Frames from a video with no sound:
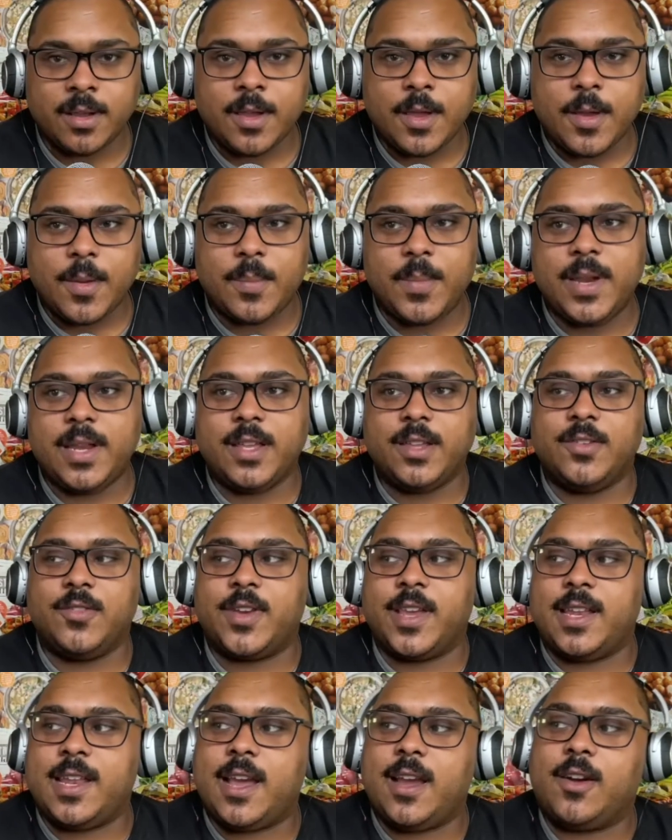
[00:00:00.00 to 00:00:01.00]
meaning you
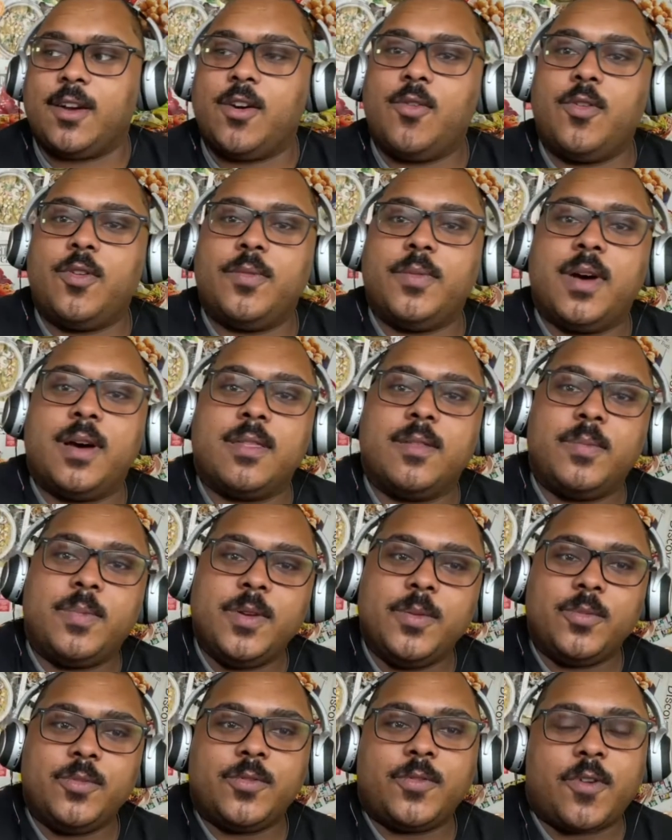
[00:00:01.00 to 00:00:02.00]
cannot go on other
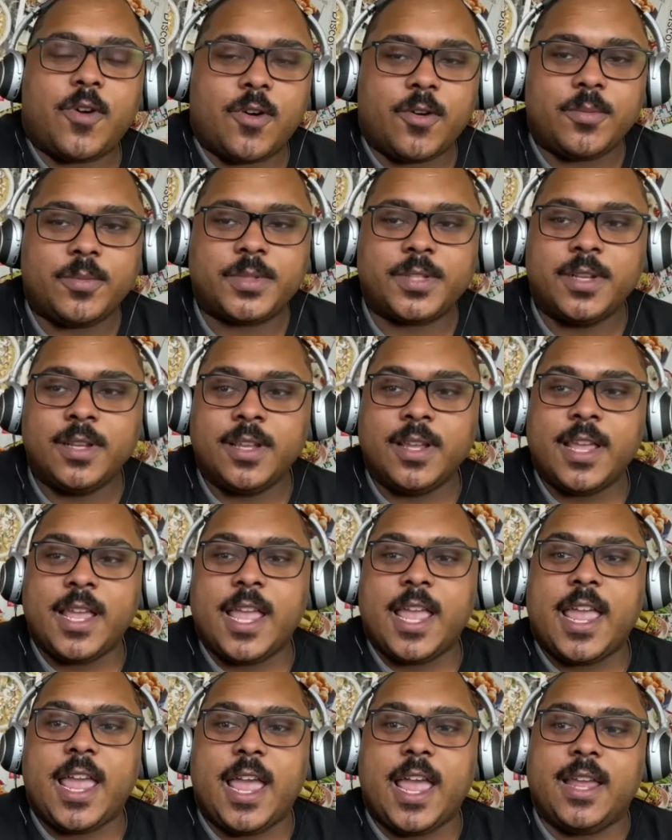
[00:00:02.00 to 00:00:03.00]
people's farms
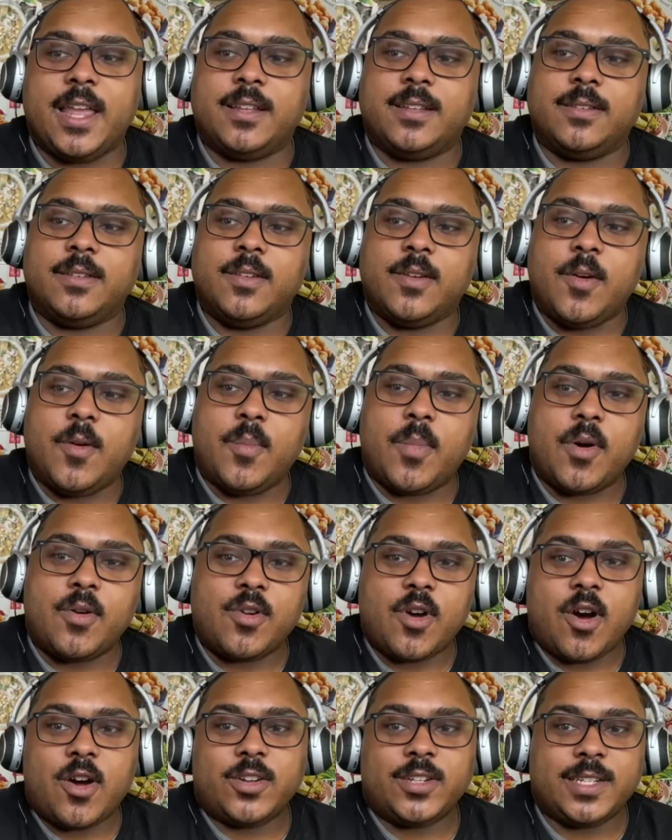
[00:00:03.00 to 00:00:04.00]
and
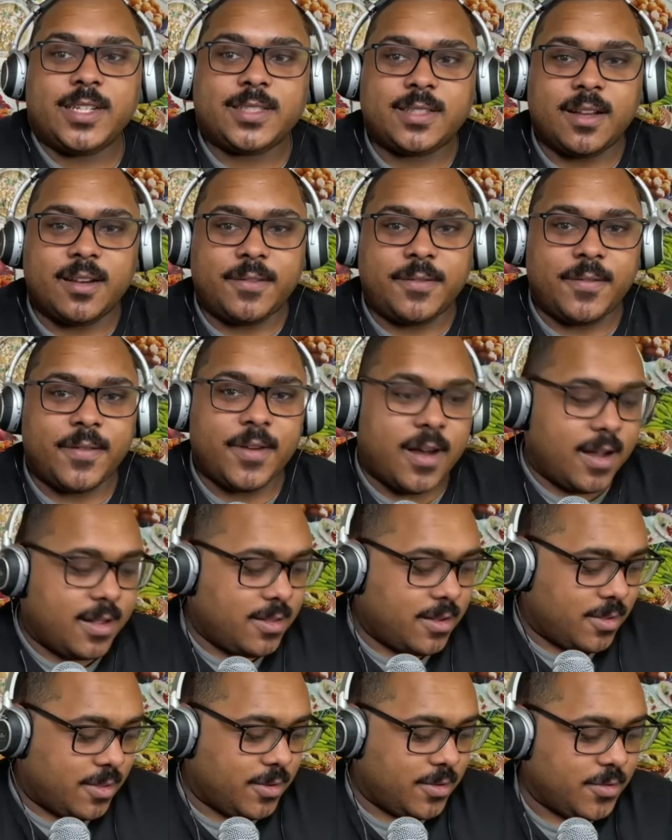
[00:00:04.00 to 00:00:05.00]
bombard their stuff
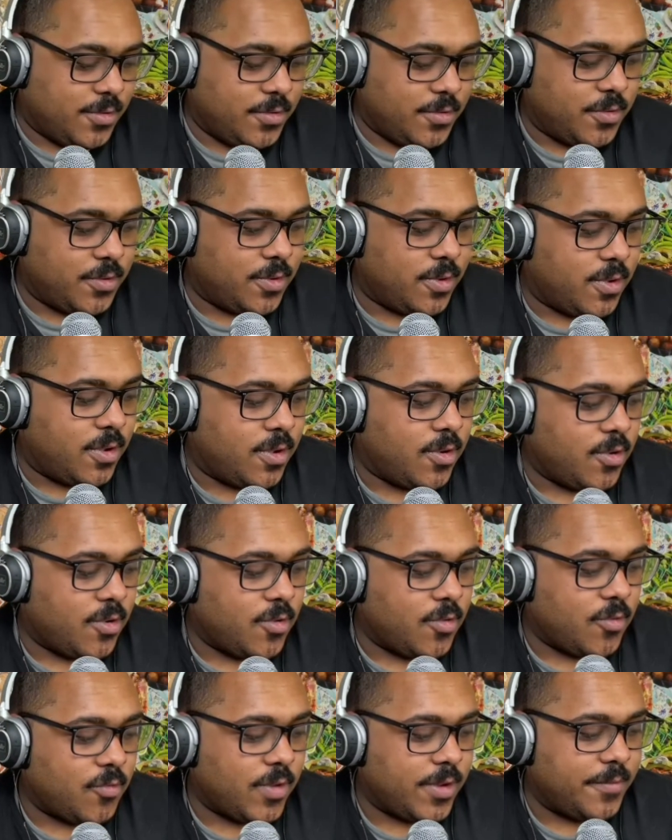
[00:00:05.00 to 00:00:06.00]
under the new
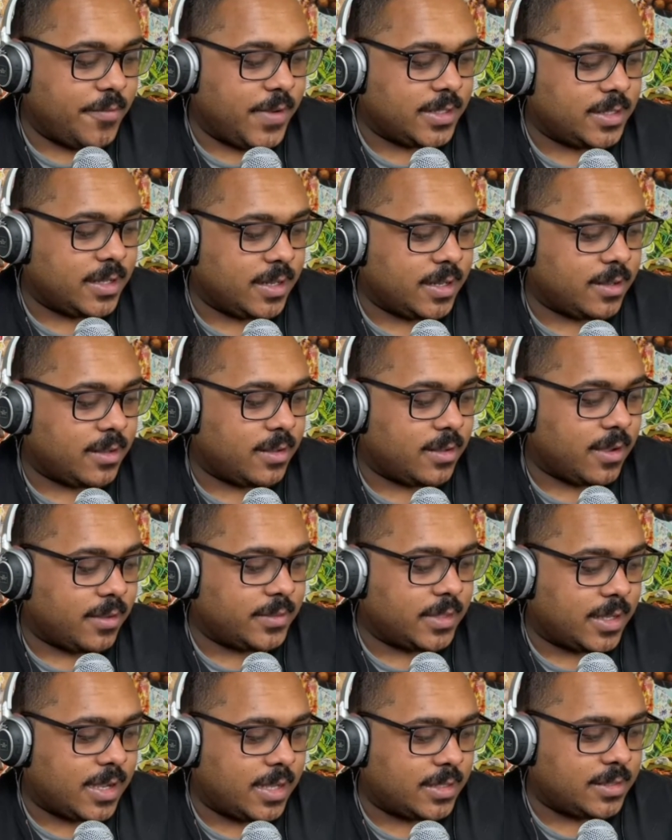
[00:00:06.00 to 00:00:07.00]
revisiting
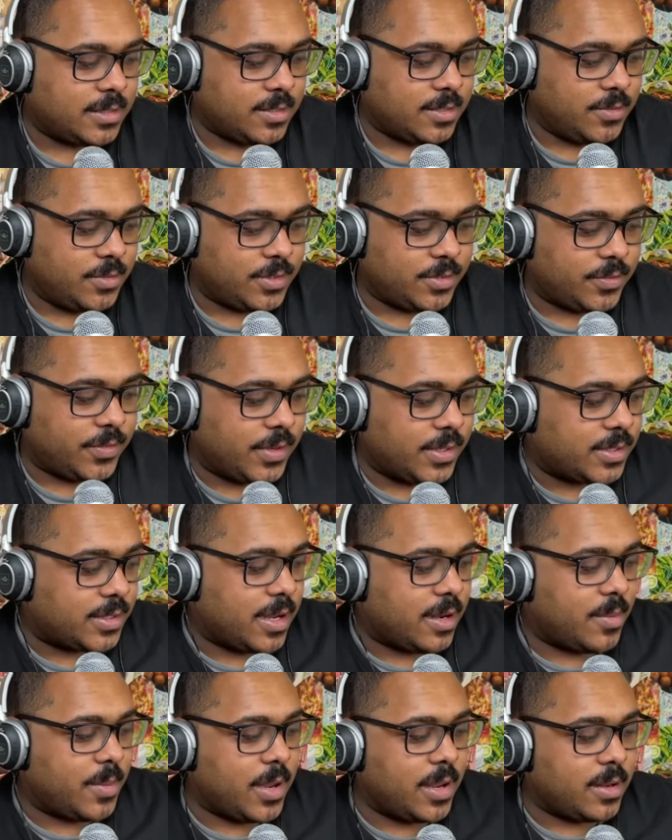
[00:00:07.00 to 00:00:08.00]
of the Constitution for the
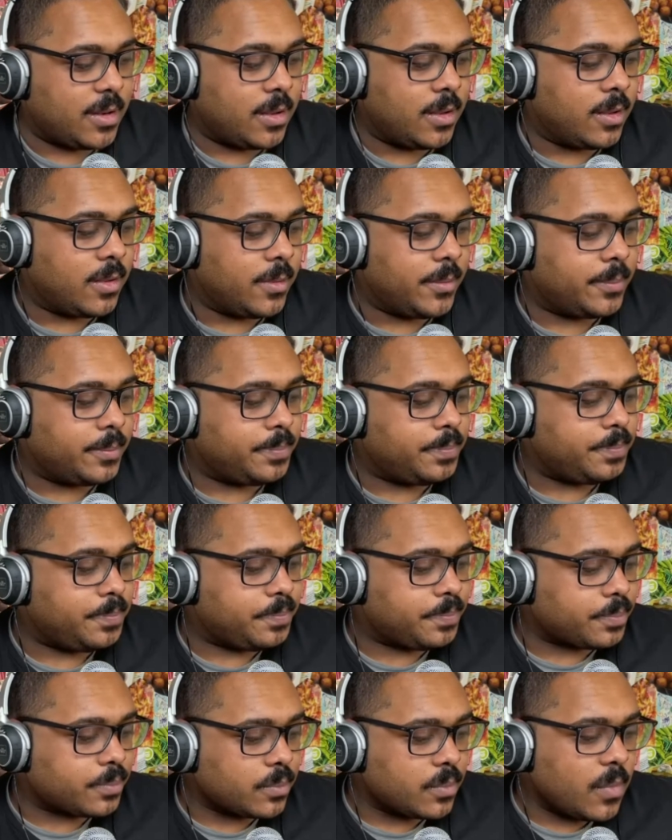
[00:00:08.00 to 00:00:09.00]
state of Maine.
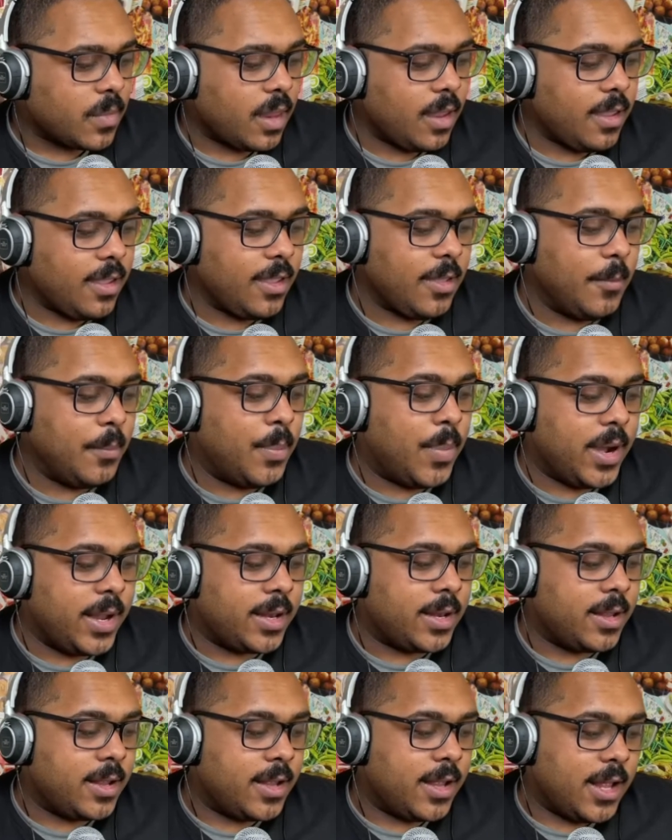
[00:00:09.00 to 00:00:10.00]

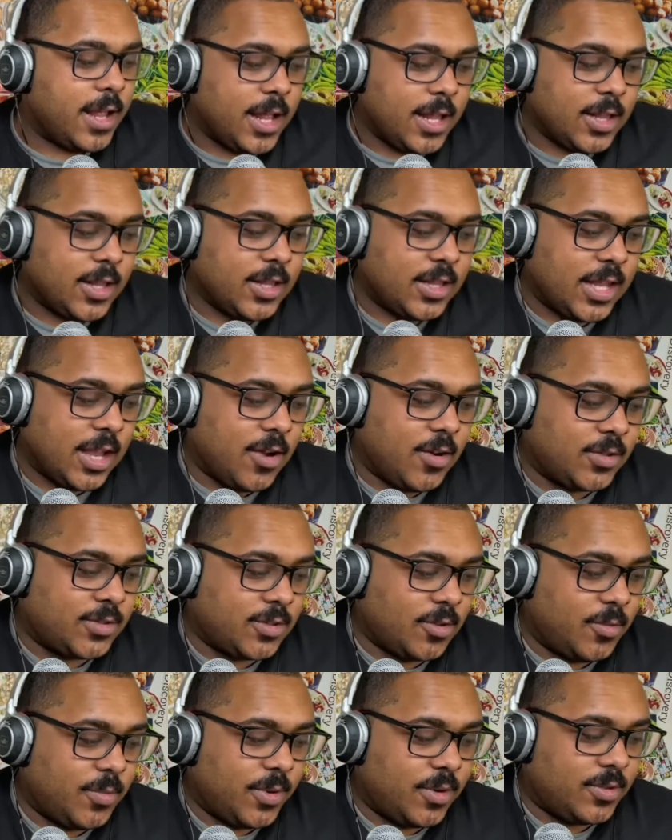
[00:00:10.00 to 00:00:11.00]
But they
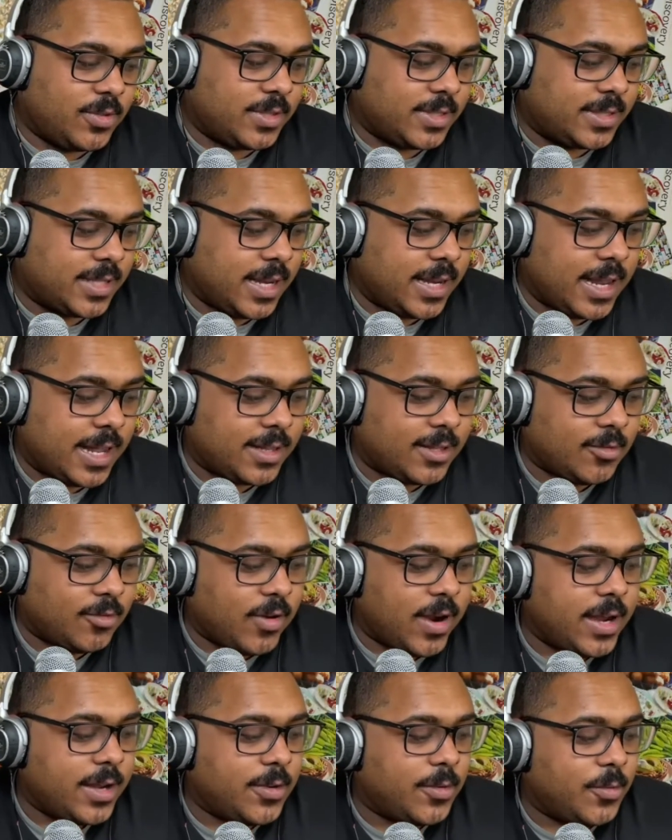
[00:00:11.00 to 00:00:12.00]
also went on to say that the
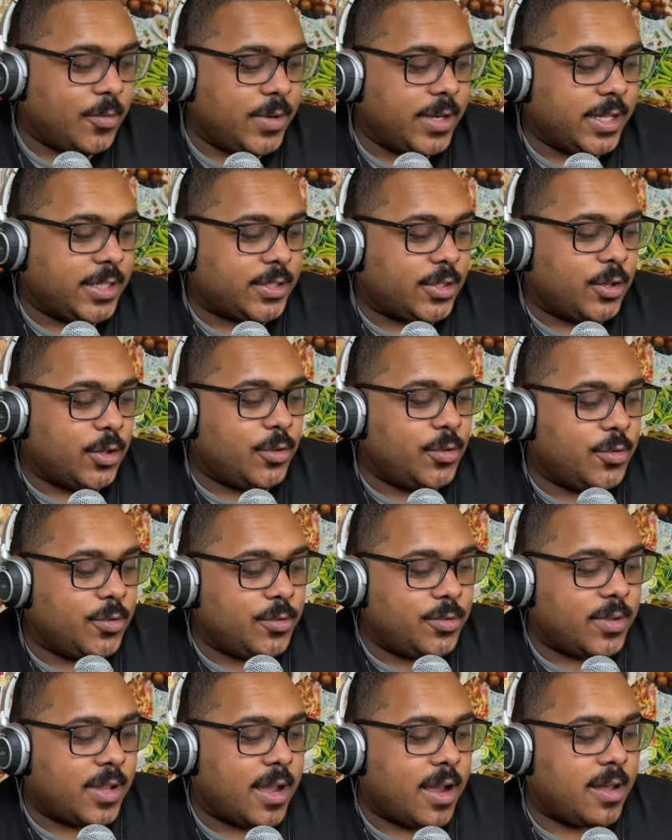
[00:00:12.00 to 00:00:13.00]
right would
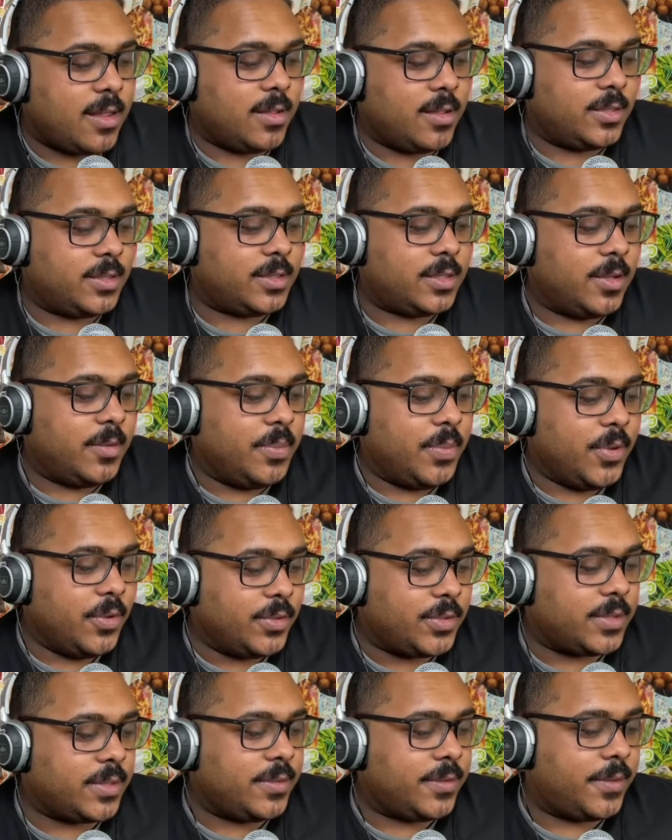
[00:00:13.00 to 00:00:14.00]
exclude others'
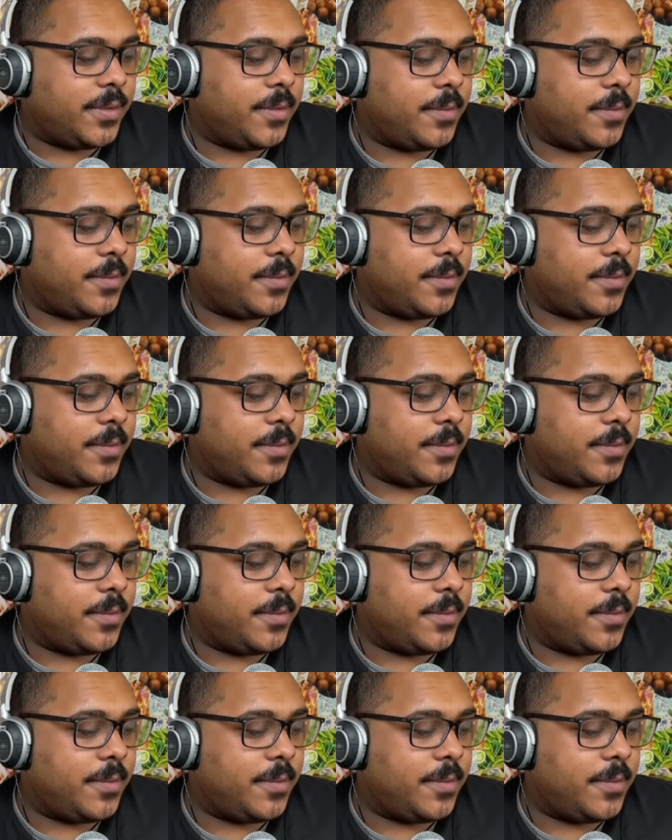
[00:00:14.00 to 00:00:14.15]
abuses